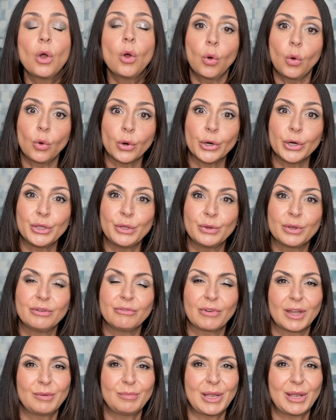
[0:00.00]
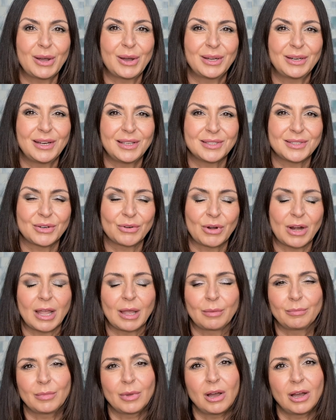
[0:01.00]
Or you can find me on
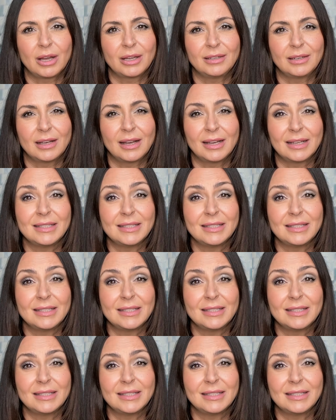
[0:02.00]
Instagram on